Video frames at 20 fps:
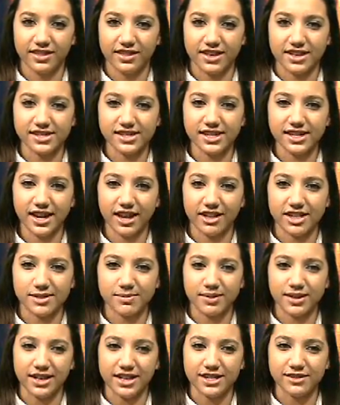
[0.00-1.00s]
This
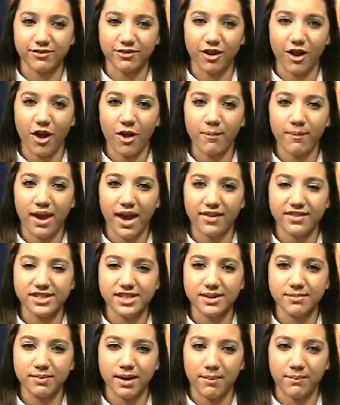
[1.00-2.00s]
announcement is for all math
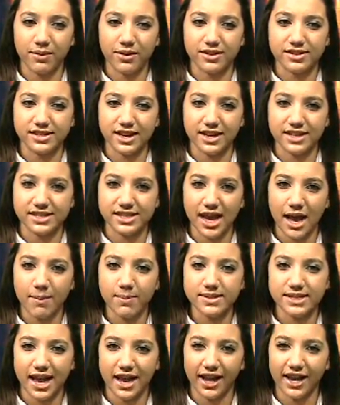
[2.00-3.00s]
team members and
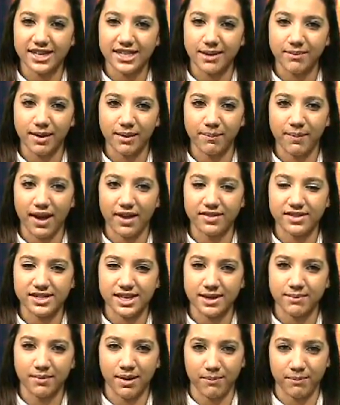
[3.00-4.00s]
TAPPS academic math
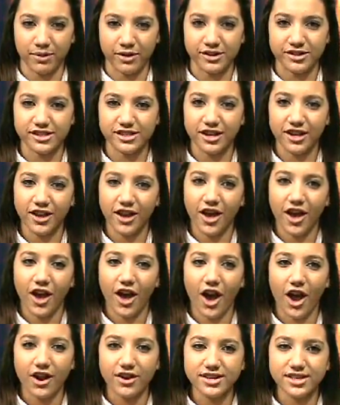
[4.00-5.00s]
team members.
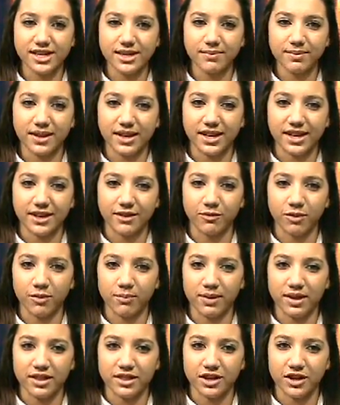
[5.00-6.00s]
Our team meeting will
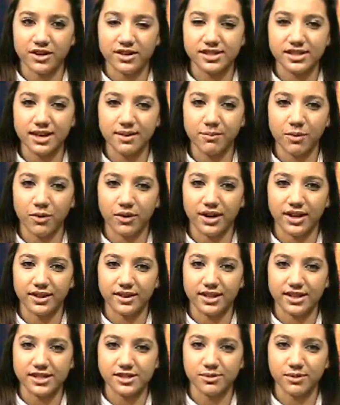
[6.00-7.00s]
be Thursday morning
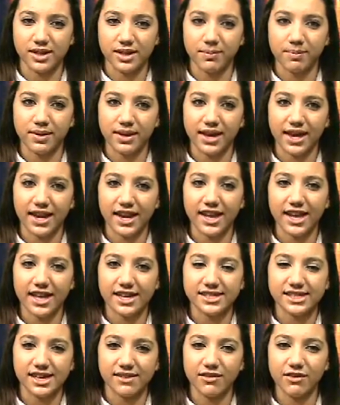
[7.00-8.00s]
this week beginning
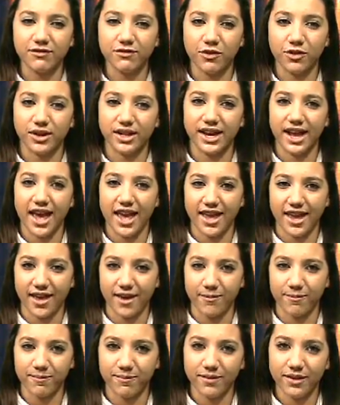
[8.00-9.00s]
at 7:40
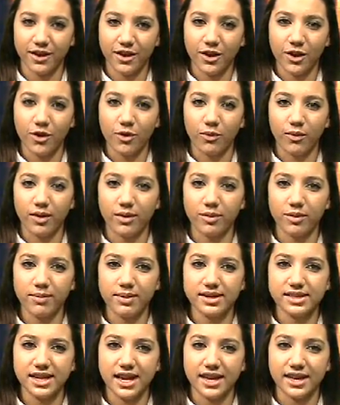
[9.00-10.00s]
a.m. We will
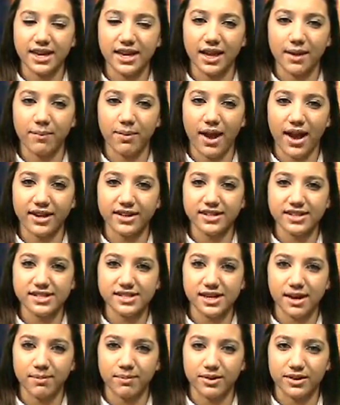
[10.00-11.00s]
be taking a
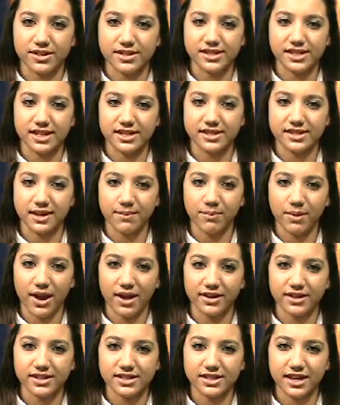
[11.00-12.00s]
practice number since a
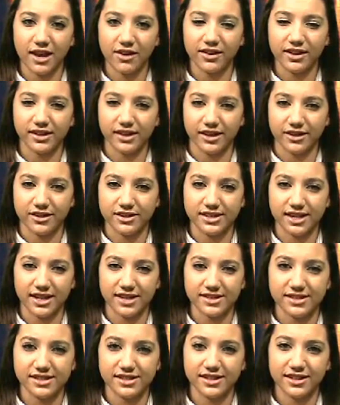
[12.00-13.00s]
practice calculator
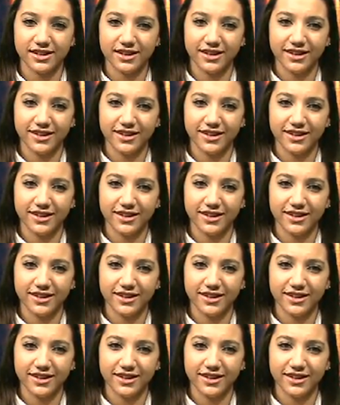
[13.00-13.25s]
test.